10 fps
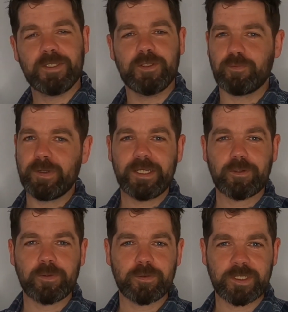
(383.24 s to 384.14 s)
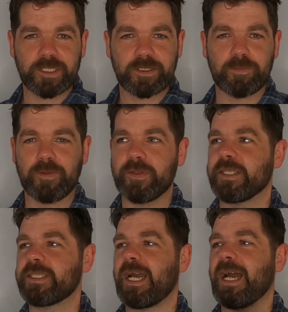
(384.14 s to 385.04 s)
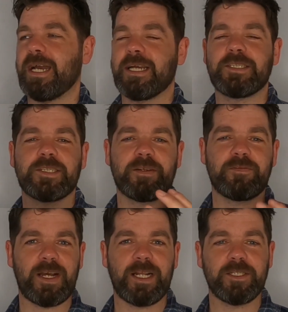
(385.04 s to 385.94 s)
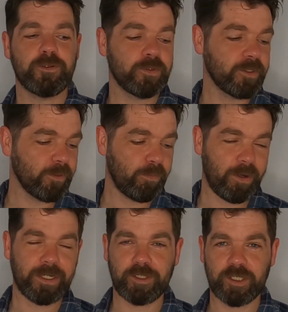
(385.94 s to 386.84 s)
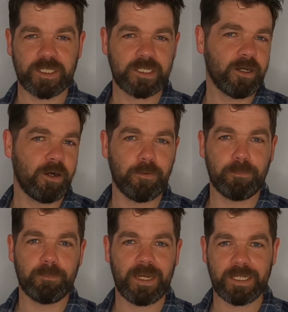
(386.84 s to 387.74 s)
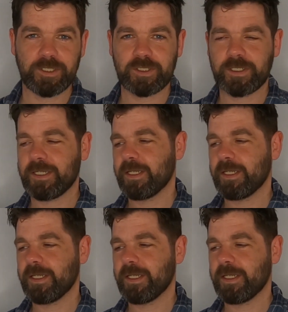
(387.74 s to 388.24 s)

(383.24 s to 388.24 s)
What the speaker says: the recoil system on this adds a value that the Bren just can't match.